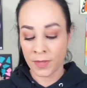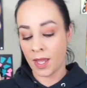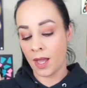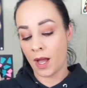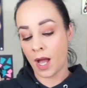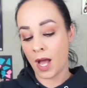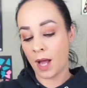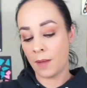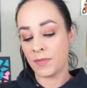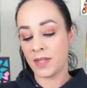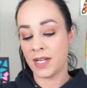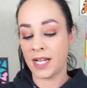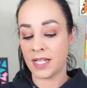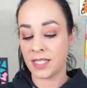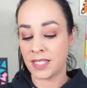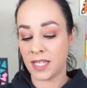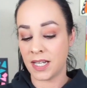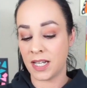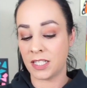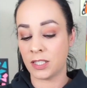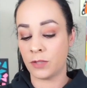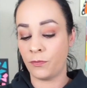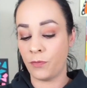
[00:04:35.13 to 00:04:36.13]
The next
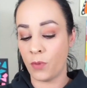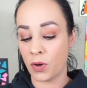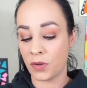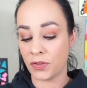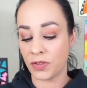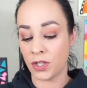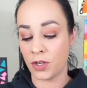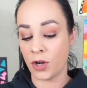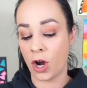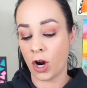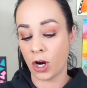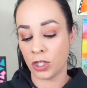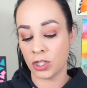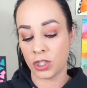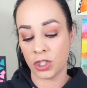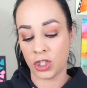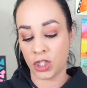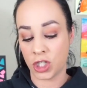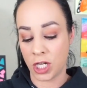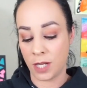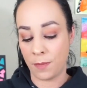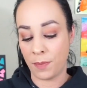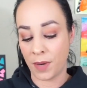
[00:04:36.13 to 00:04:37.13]
thing is Fourth and Heart
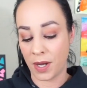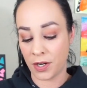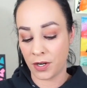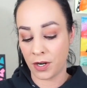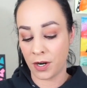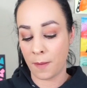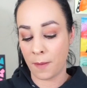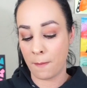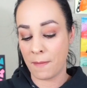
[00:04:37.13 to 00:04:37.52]
G Butter,